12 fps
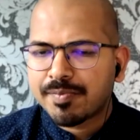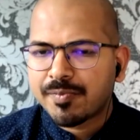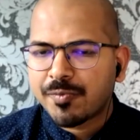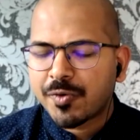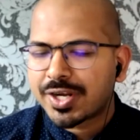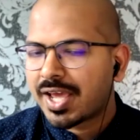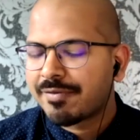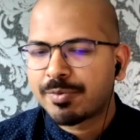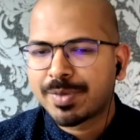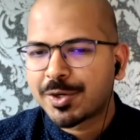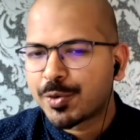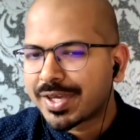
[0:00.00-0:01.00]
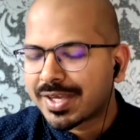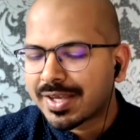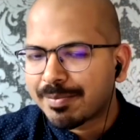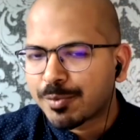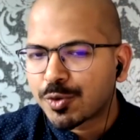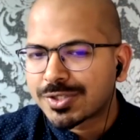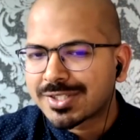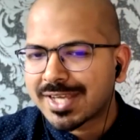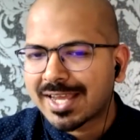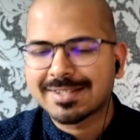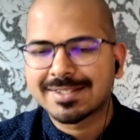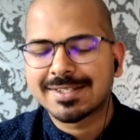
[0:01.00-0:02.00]
what have you been doing post
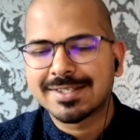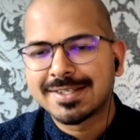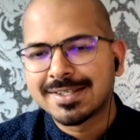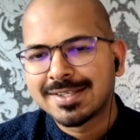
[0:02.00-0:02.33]
LSE?